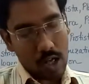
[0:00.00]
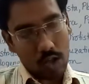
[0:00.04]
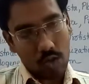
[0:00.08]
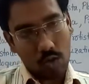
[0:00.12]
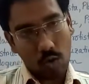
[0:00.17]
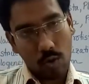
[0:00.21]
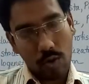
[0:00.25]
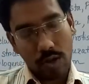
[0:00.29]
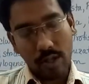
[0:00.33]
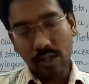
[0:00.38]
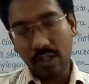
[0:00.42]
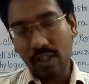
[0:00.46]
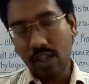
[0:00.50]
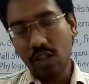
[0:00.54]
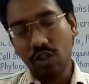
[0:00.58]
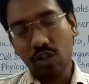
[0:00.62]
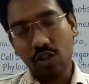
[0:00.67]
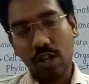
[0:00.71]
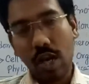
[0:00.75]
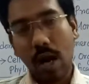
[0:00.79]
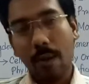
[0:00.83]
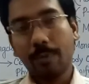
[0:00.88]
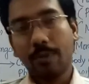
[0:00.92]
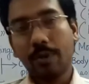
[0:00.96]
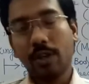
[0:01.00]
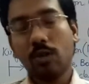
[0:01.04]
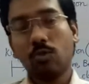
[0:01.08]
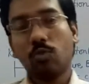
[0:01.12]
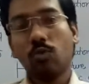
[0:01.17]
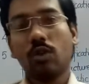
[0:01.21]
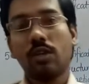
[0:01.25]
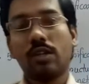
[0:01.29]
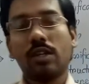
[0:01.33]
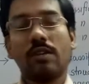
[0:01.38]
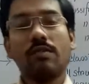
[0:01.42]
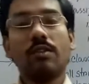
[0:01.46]
So in this
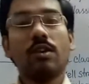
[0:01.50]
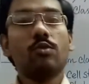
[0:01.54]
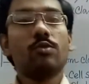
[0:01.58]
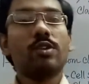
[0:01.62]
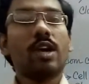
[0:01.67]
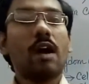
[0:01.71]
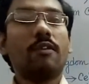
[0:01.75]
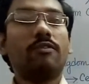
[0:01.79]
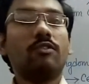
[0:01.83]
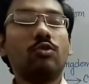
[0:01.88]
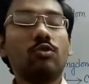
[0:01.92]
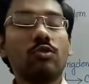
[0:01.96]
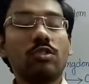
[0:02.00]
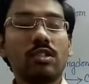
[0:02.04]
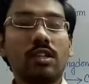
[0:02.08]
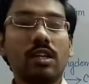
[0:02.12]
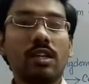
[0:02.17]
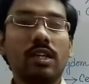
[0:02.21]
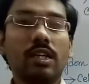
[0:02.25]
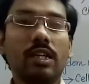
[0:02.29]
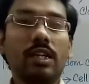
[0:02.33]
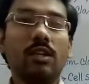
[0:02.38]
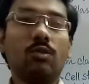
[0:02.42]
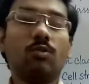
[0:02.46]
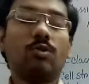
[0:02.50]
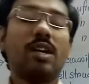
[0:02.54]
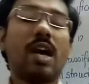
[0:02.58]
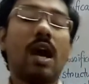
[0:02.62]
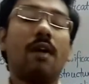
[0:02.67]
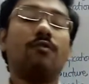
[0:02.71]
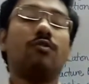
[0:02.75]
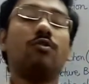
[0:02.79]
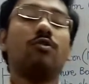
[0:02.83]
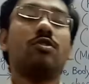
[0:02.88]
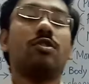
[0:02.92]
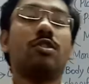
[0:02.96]
chapter, whatever we have to
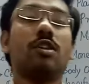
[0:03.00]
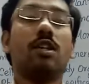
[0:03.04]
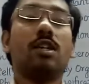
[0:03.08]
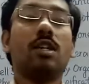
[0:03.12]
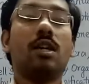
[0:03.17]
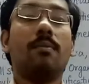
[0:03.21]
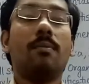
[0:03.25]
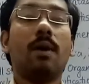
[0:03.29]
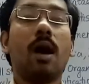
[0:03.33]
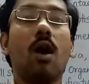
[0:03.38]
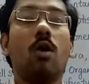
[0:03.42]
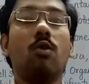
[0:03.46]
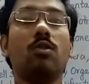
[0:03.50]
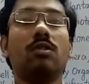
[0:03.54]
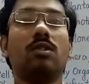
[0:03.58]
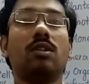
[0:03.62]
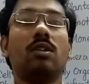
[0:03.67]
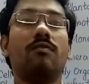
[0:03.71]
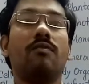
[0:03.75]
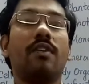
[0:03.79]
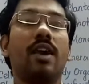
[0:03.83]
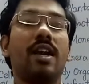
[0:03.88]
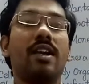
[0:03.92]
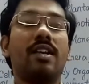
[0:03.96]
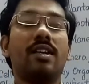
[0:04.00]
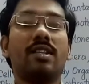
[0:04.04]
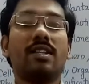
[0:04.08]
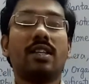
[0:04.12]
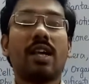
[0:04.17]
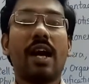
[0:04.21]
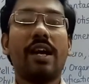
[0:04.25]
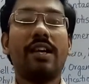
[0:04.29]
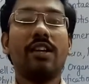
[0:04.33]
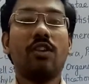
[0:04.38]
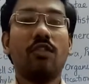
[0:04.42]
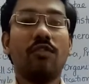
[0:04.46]
study about the various
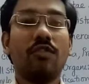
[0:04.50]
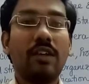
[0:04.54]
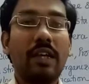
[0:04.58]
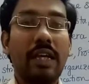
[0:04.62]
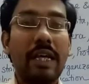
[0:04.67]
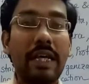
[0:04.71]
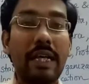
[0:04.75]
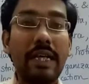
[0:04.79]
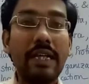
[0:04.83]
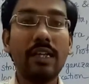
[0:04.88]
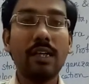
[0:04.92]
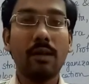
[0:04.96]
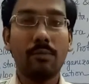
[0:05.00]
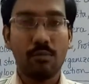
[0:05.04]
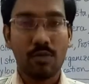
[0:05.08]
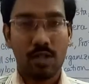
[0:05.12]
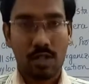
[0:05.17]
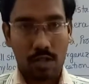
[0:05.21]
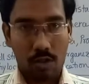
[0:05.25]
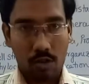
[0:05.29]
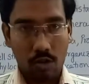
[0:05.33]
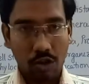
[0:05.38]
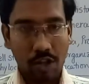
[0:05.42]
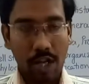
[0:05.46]
kind of kingdoms,